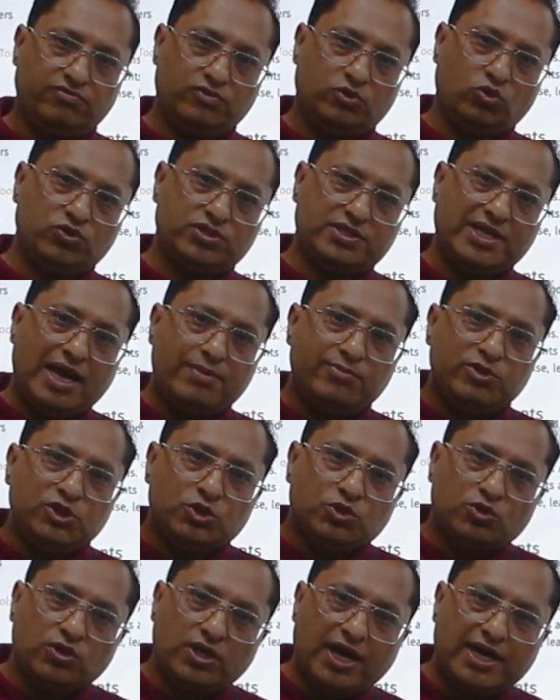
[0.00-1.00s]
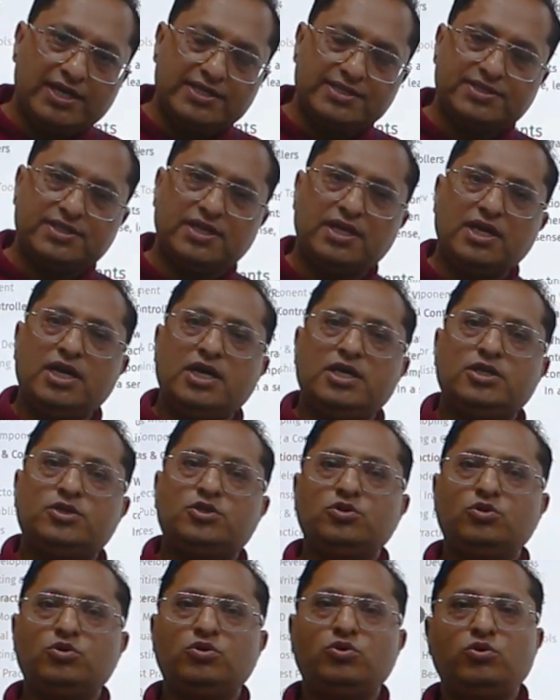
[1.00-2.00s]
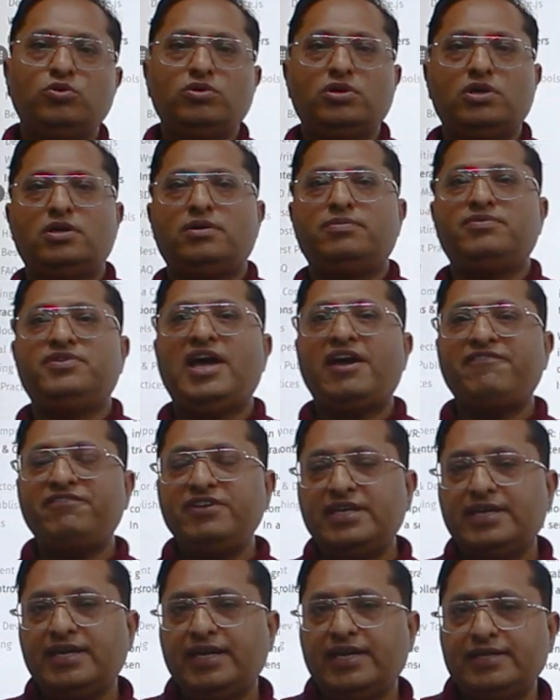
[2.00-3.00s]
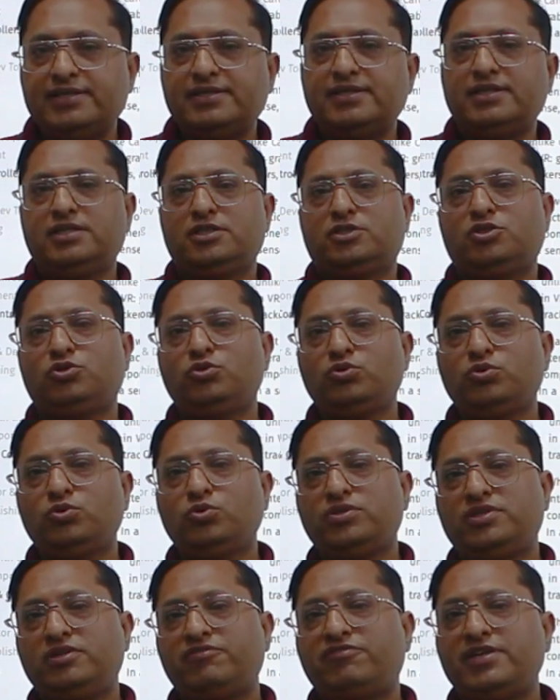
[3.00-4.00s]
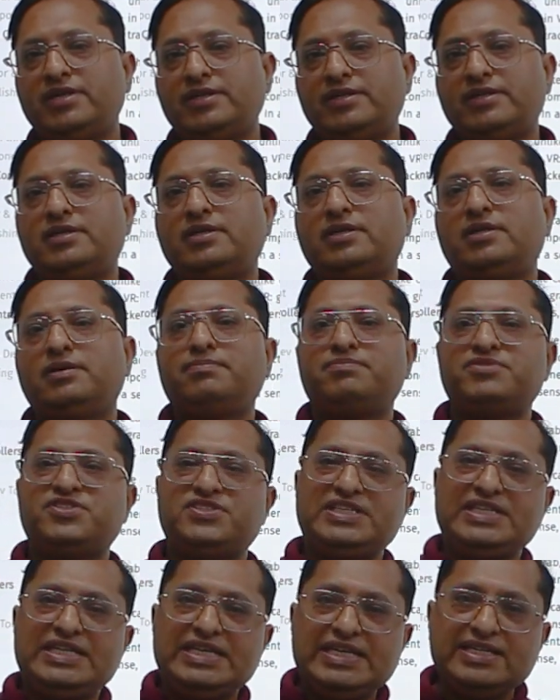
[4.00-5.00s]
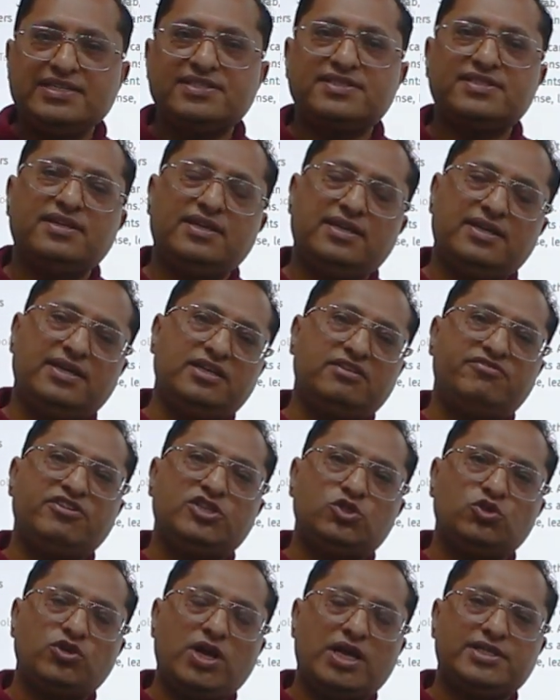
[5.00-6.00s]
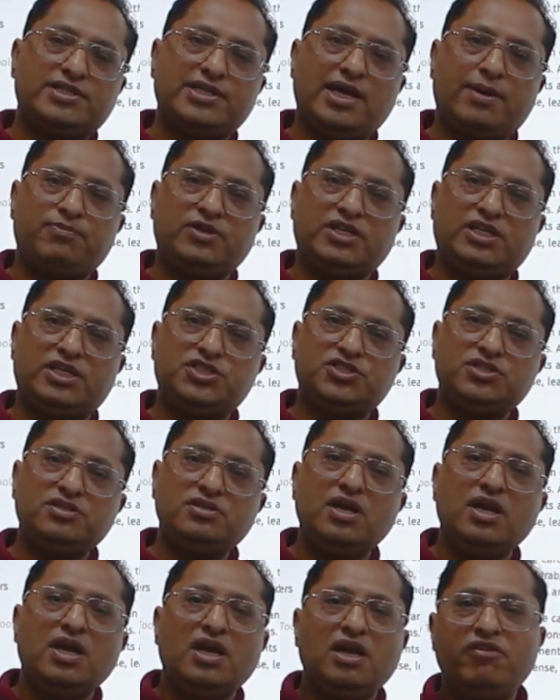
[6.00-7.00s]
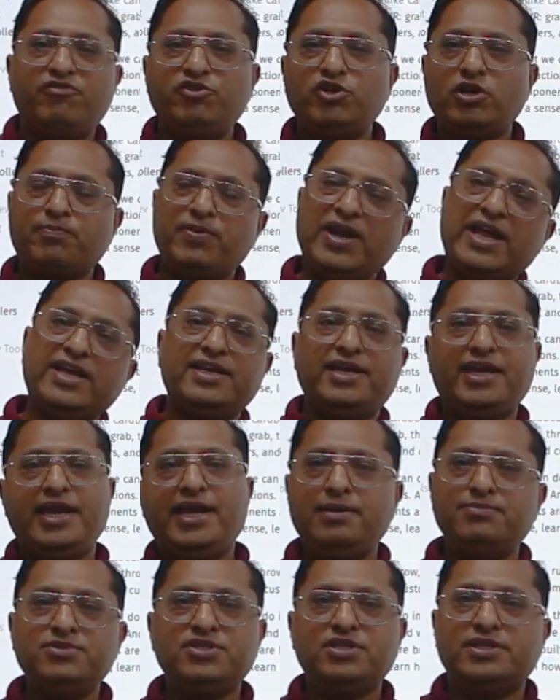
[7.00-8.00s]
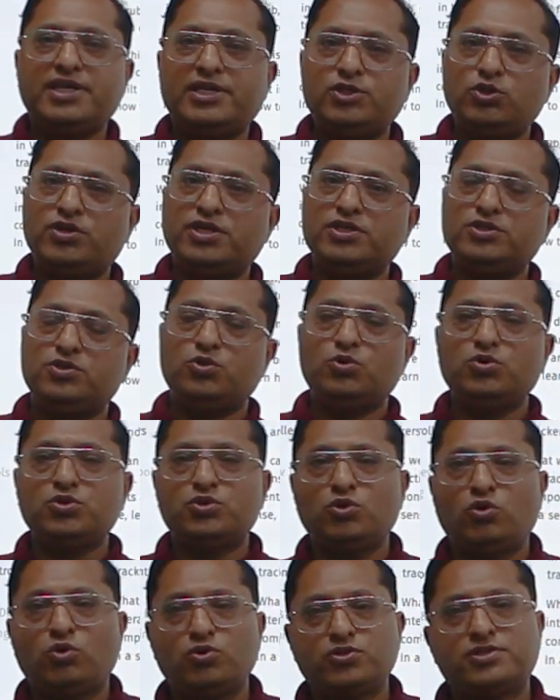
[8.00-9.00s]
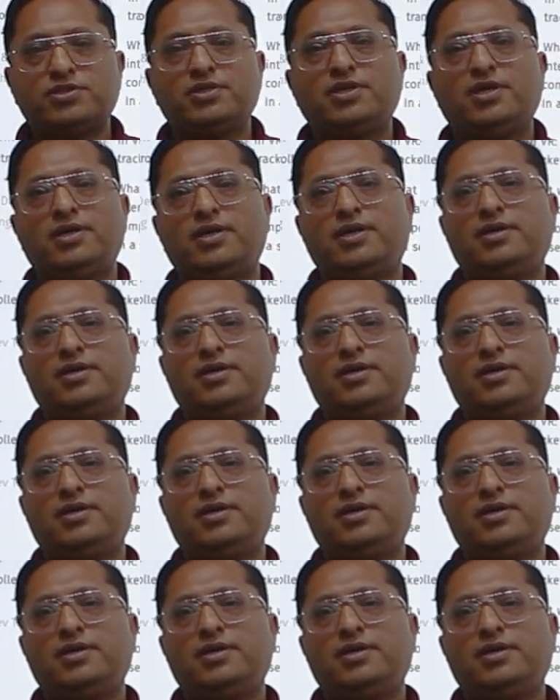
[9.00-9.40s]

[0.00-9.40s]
Those can be utilized to navigate through different scenes in virtual reality application. If you are playing games, then you can use those